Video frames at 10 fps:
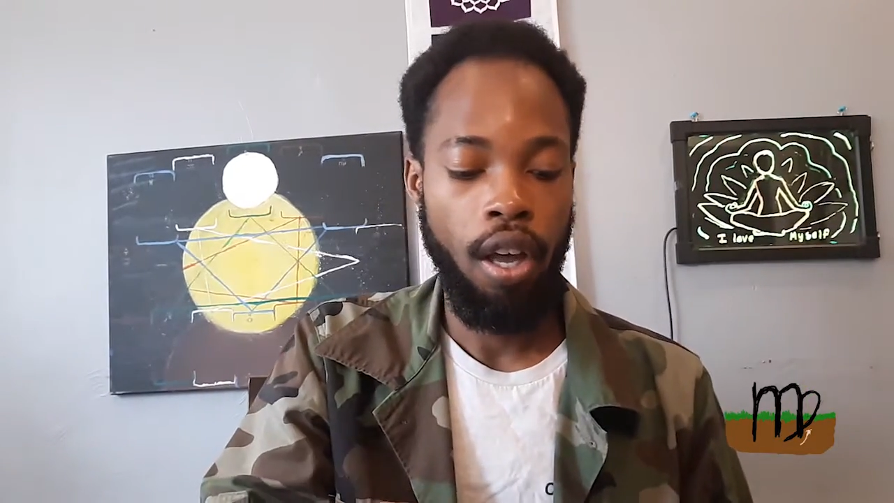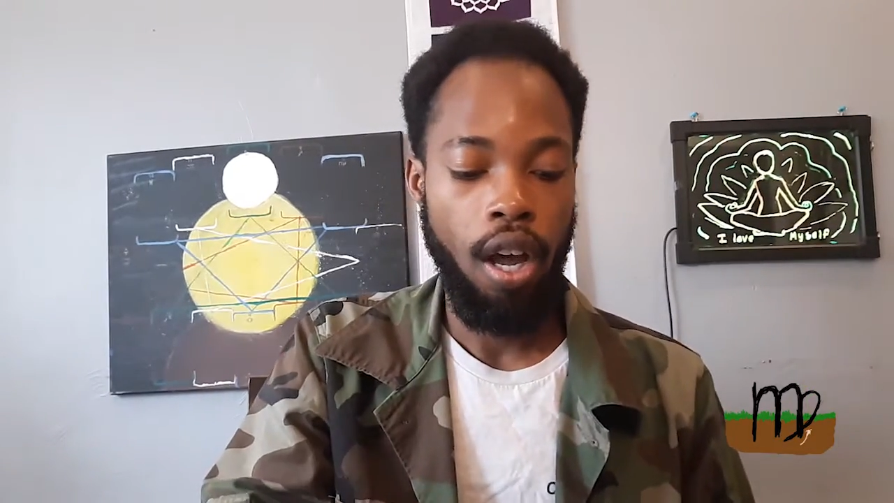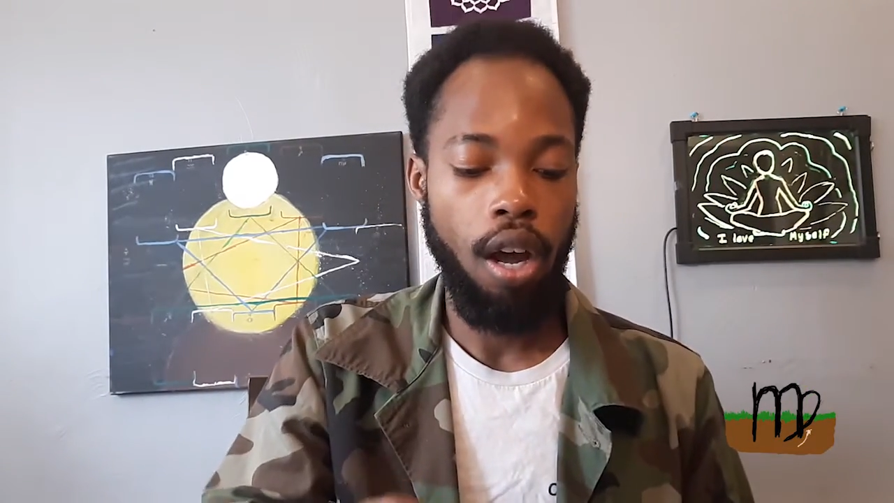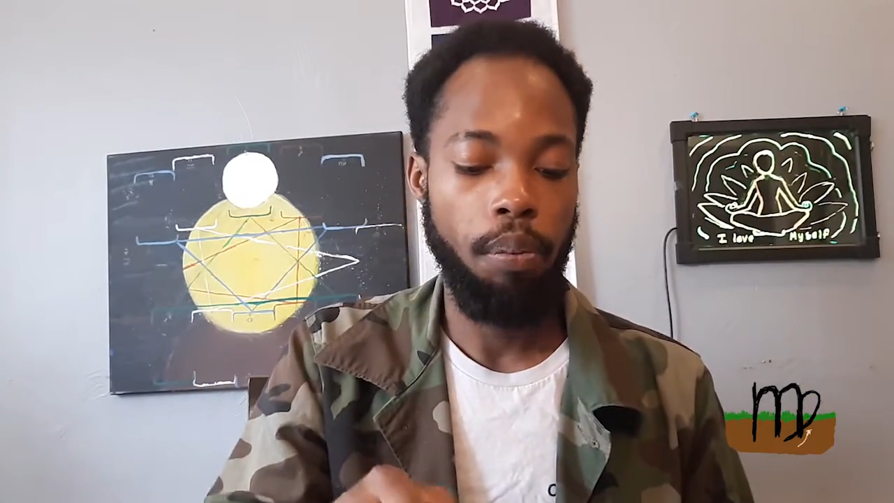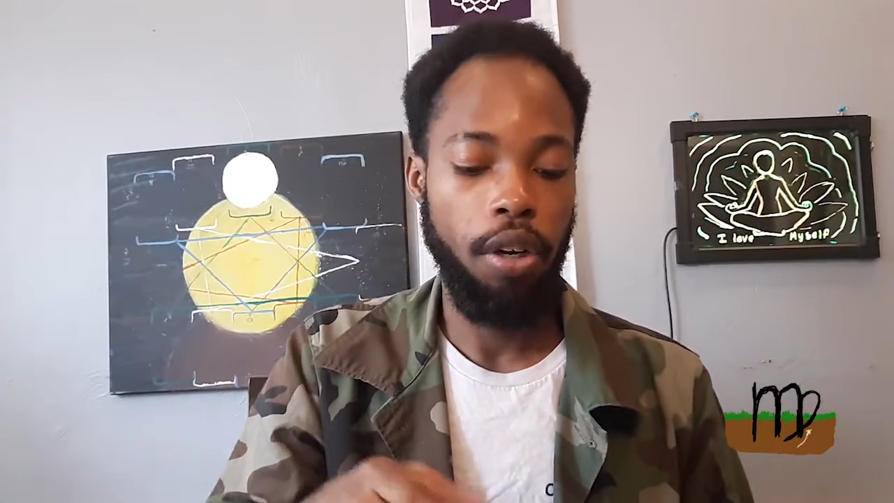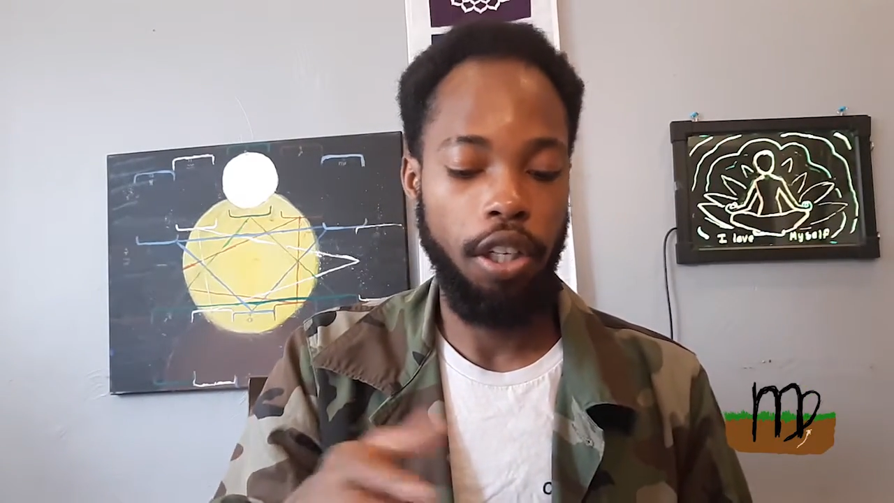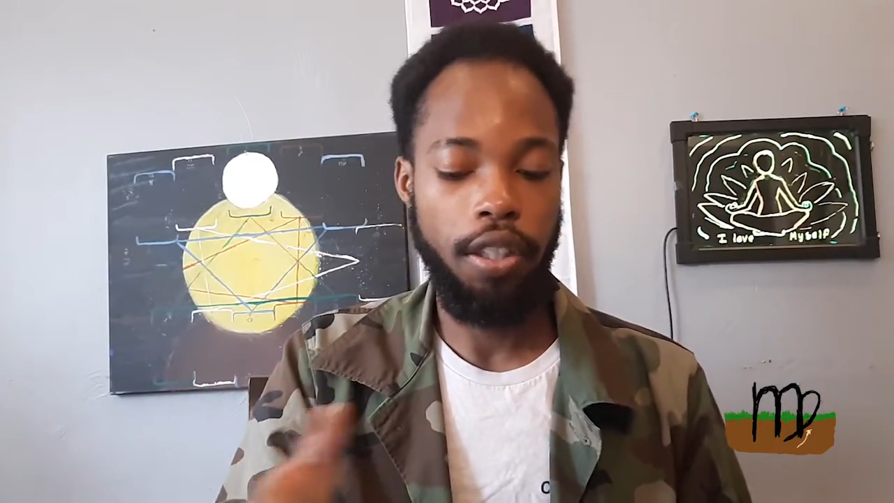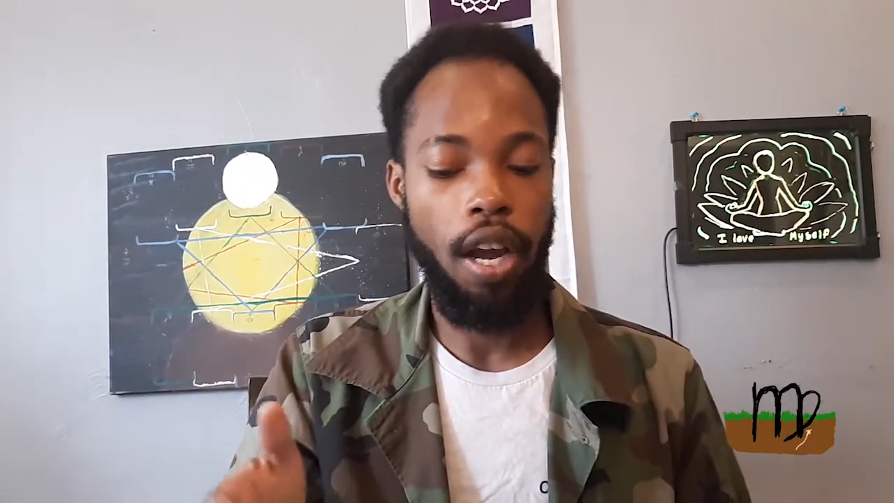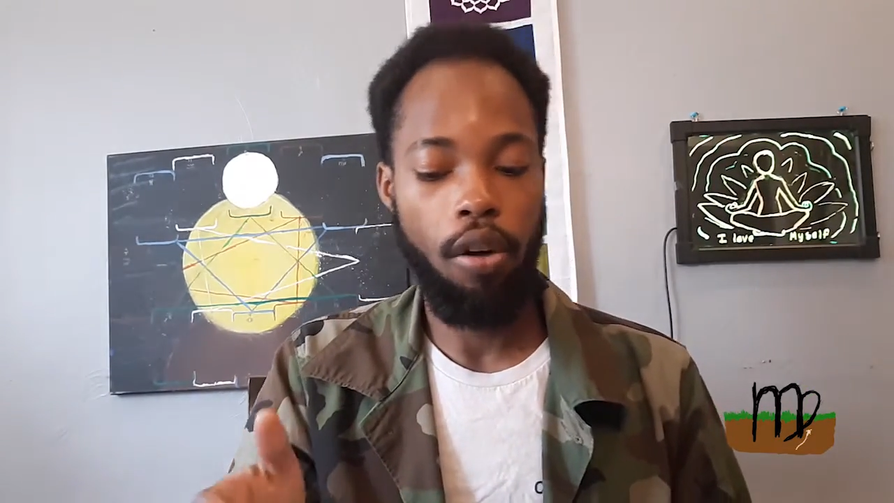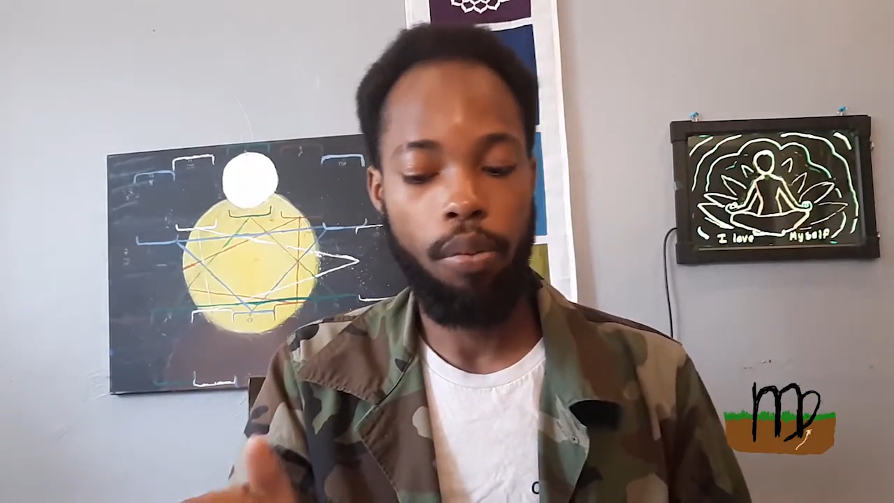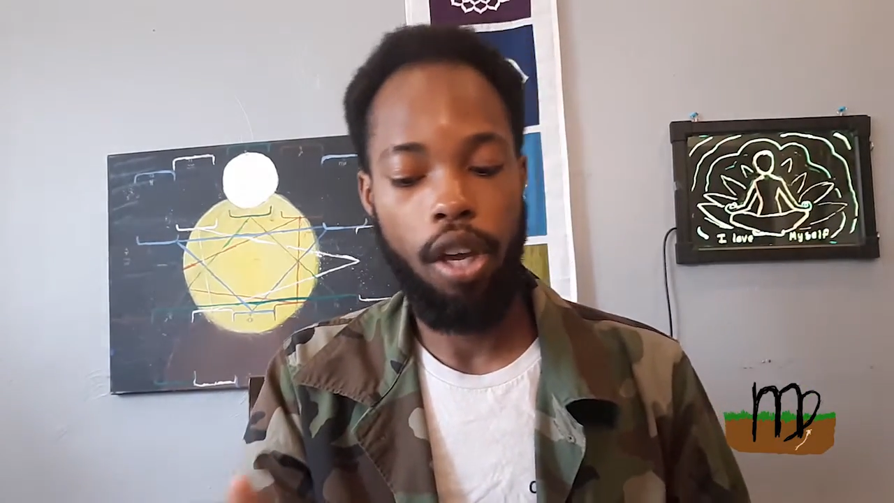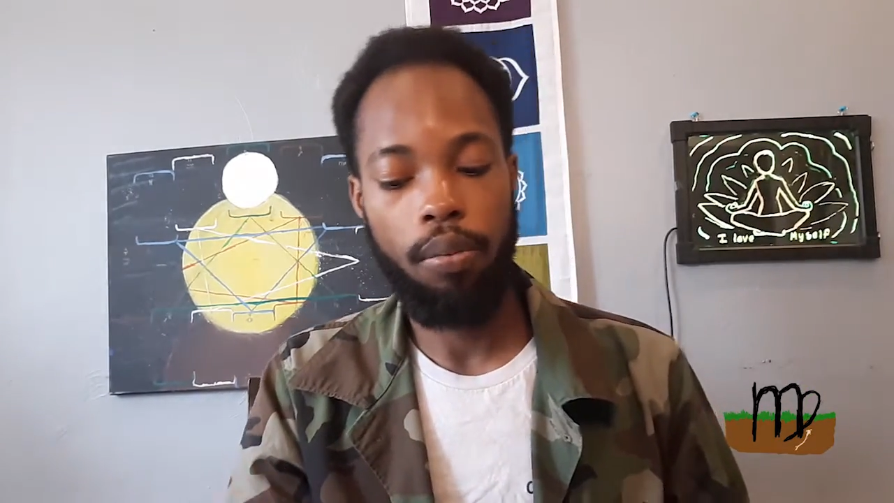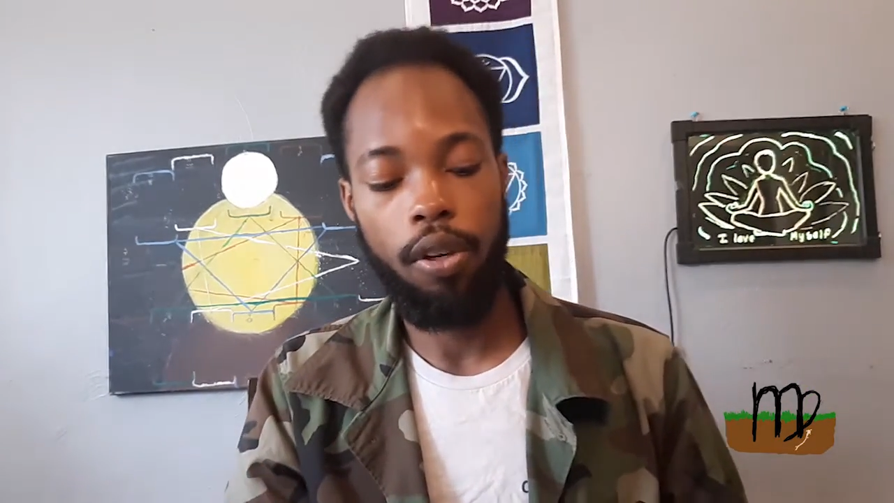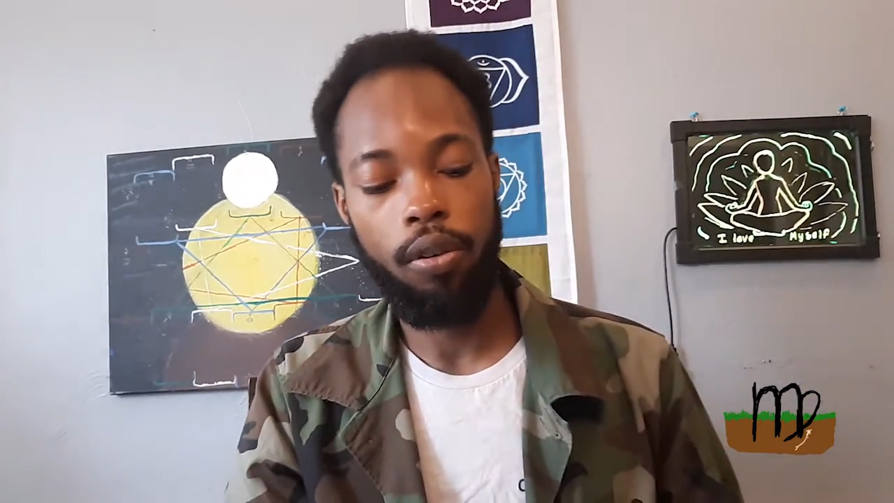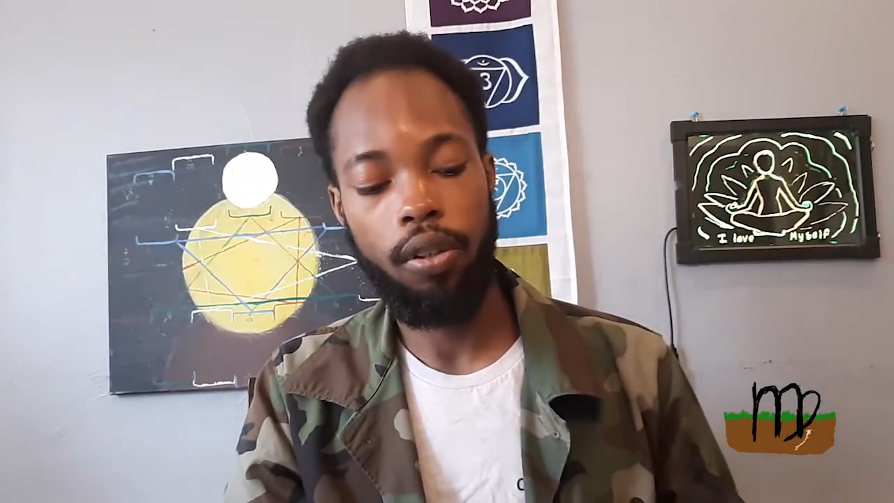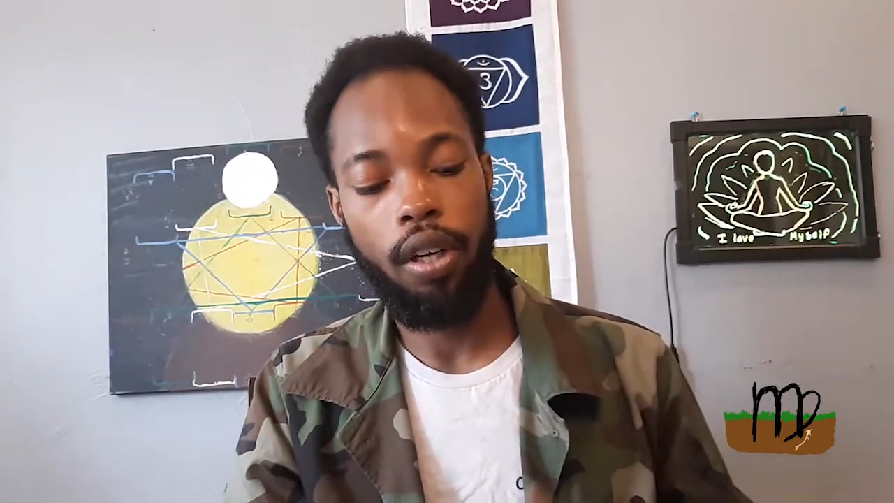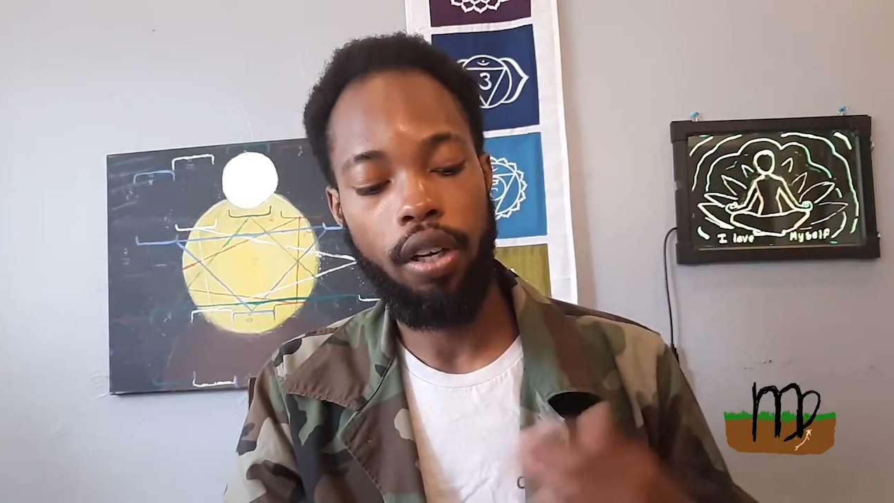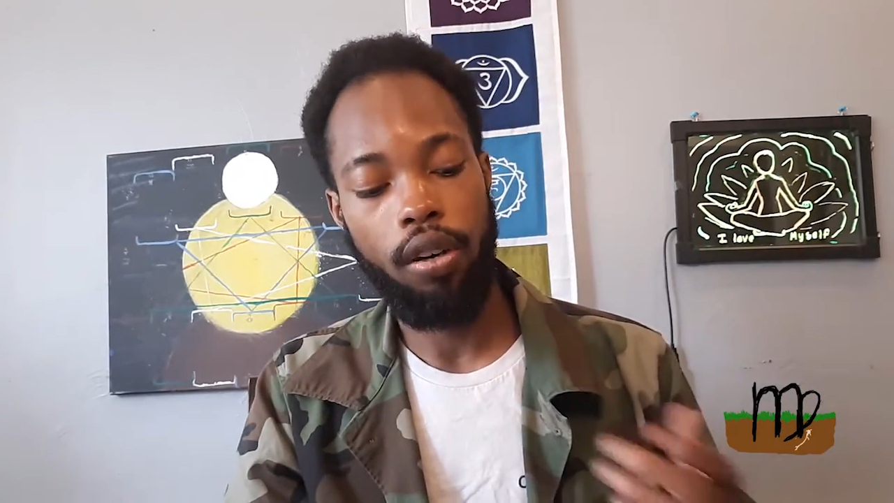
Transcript: uh, put a down payment on like